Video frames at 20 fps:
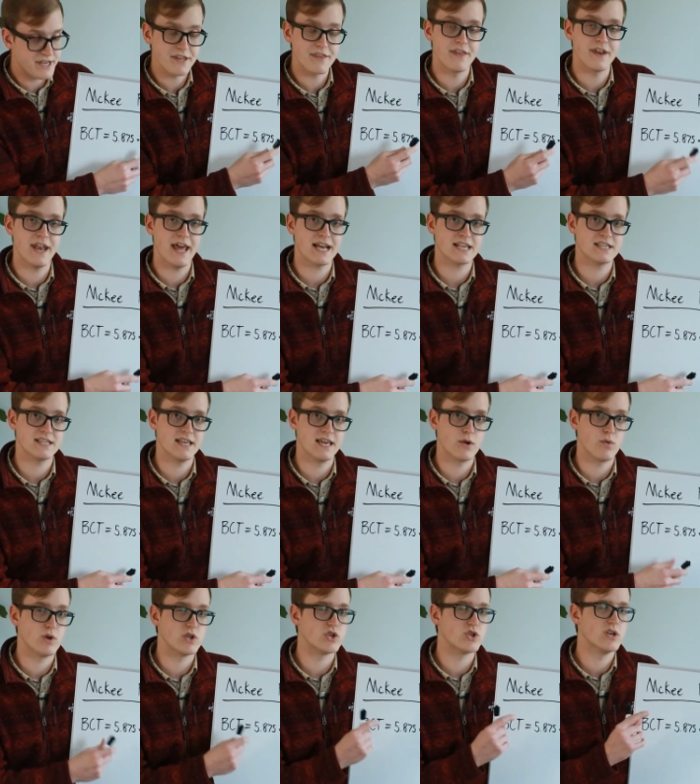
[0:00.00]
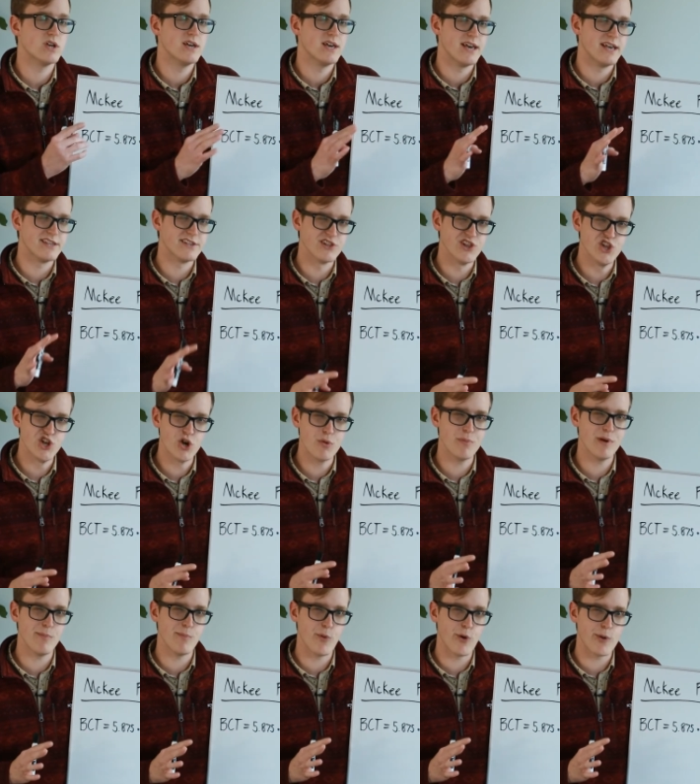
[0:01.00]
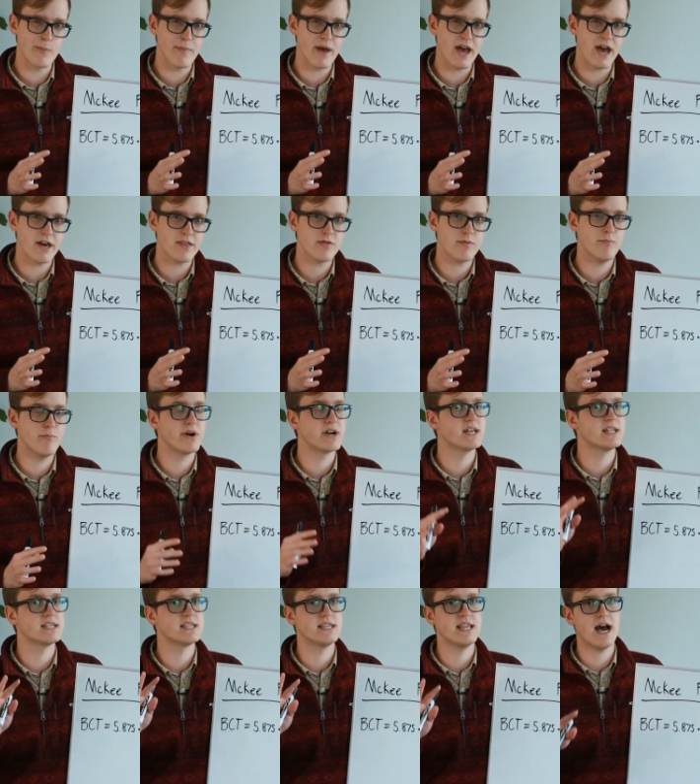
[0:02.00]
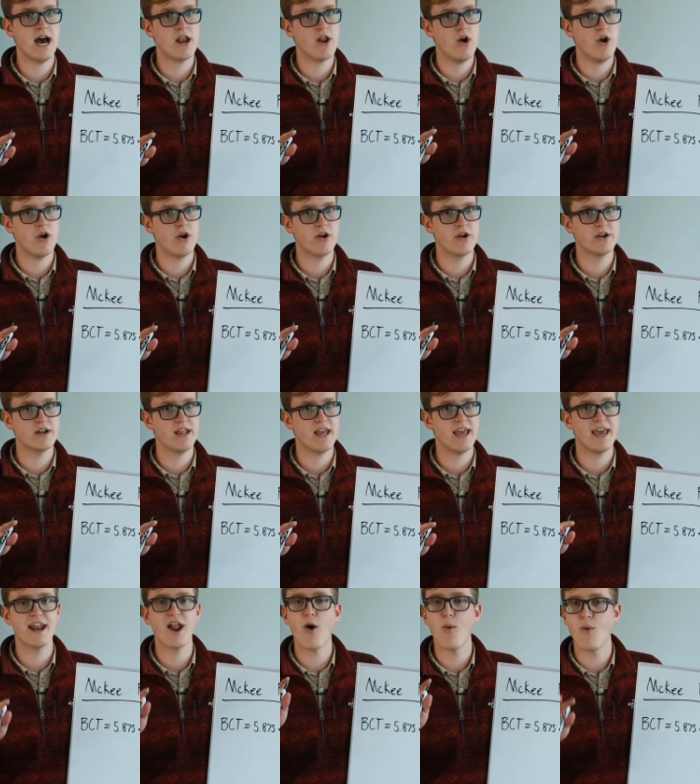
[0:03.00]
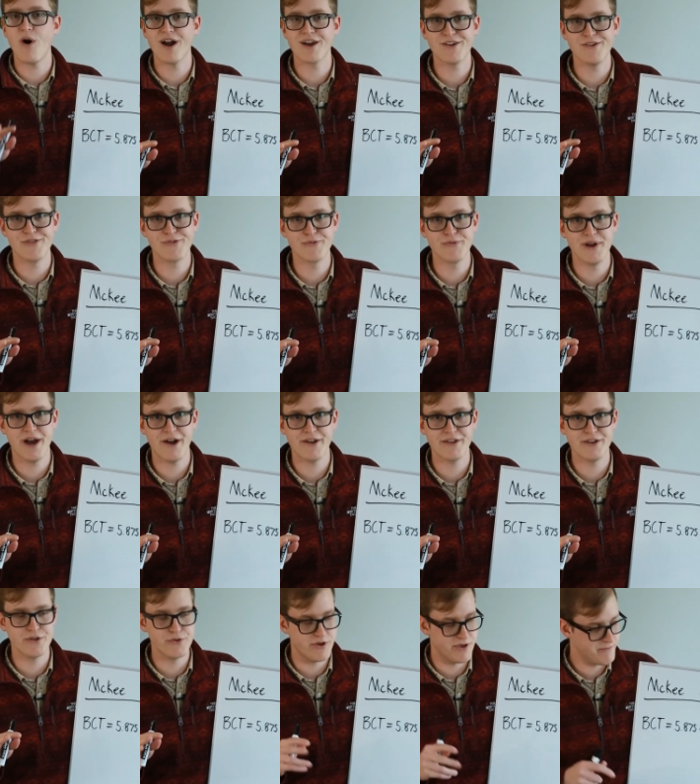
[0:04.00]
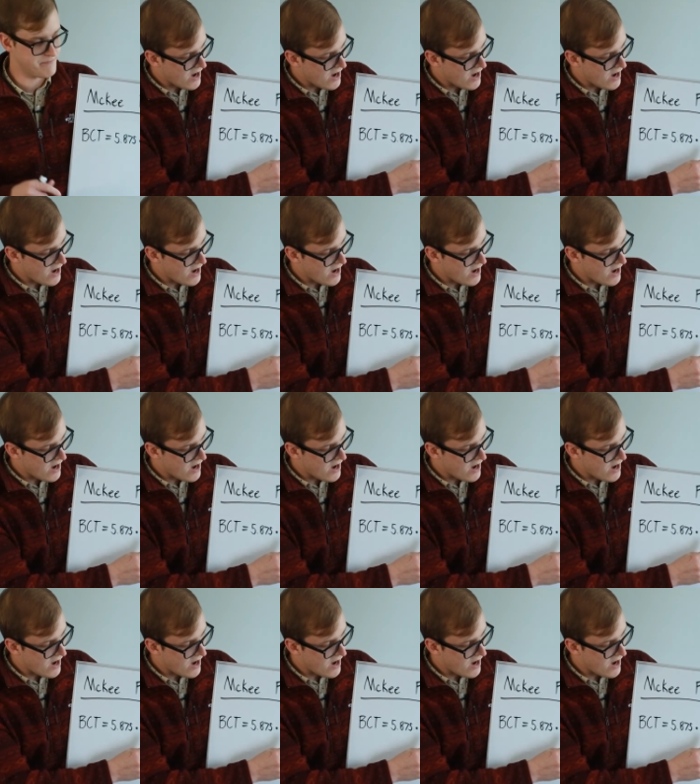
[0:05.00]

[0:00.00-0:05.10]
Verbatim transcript: to the next thing, which is a little bit more math, but it's not hard, and I'll walk you through how to do it.